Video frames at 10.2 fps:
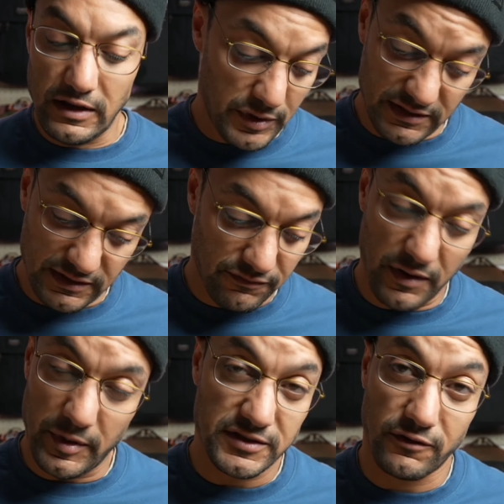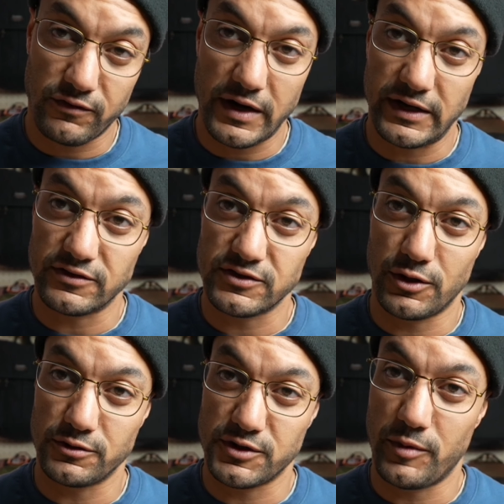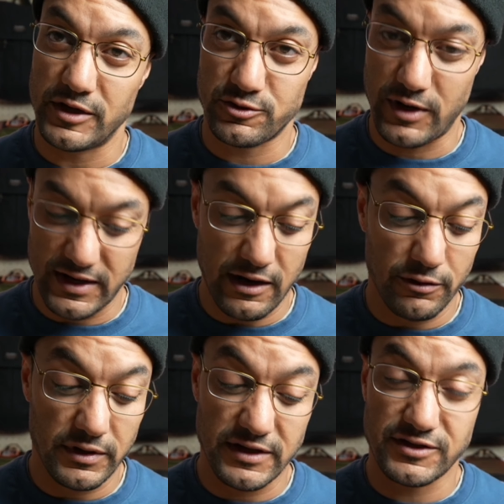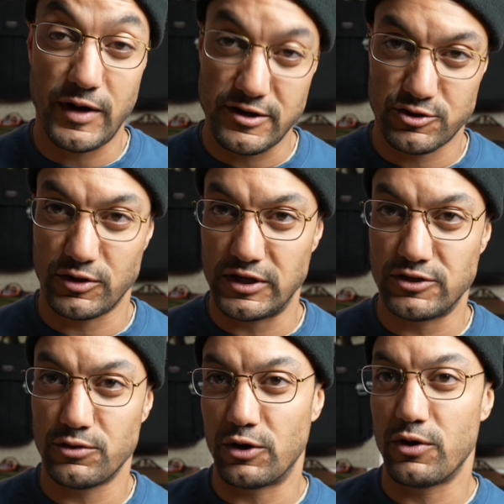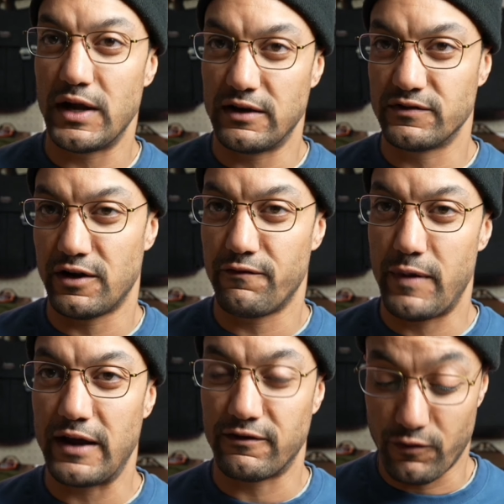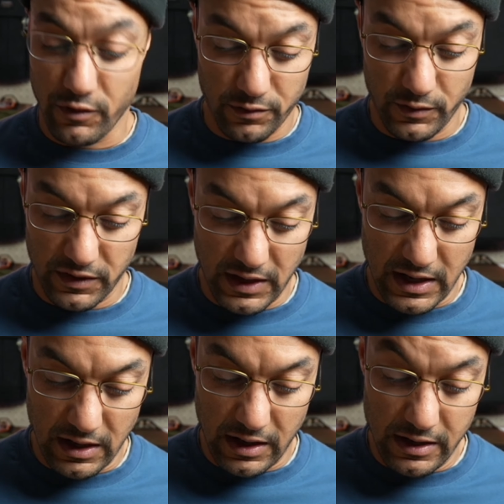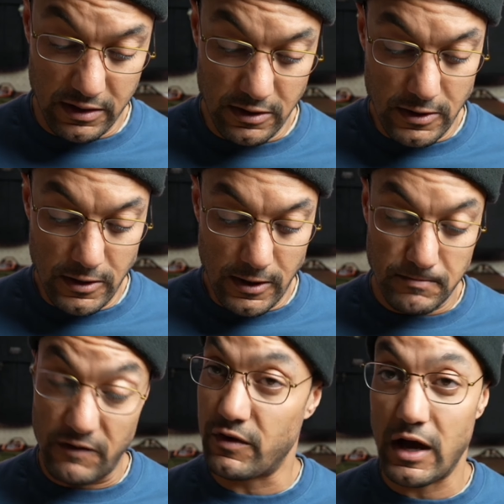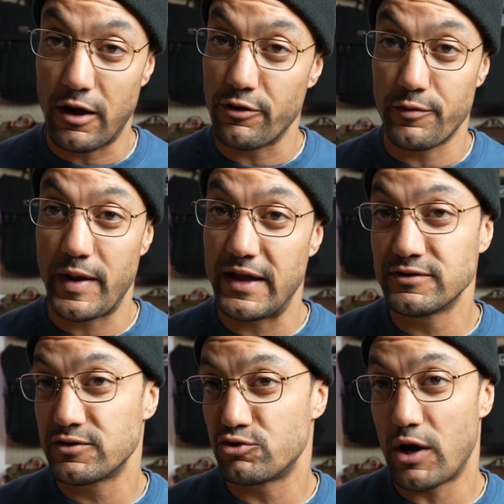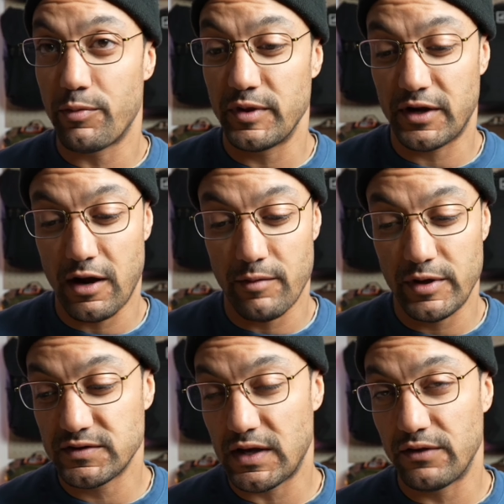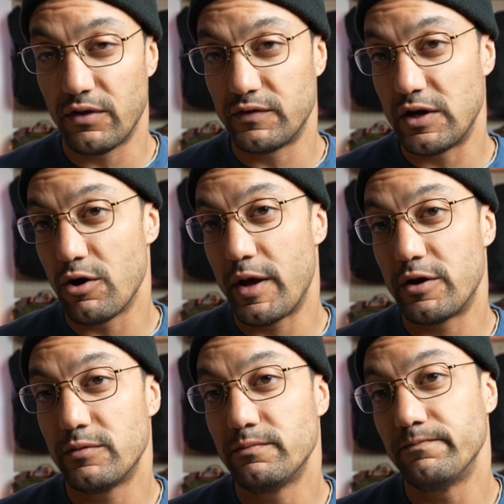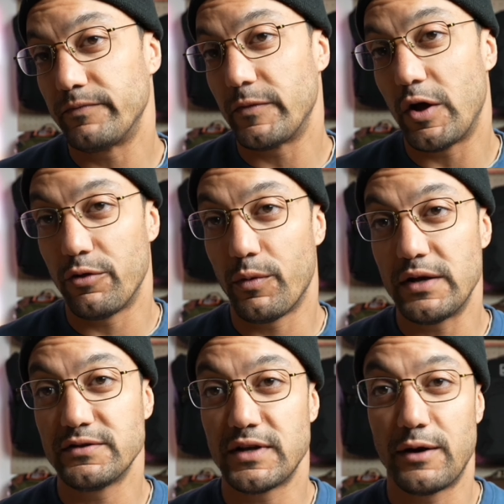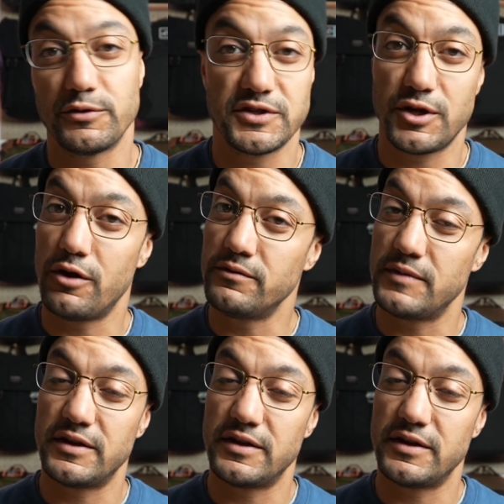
because I find myself writing so much right now, especially doing creative stuff back and forth with AI. If you got other pens, drop them in the comments. I'd love to hear about them. Otherwise, I will see y'all in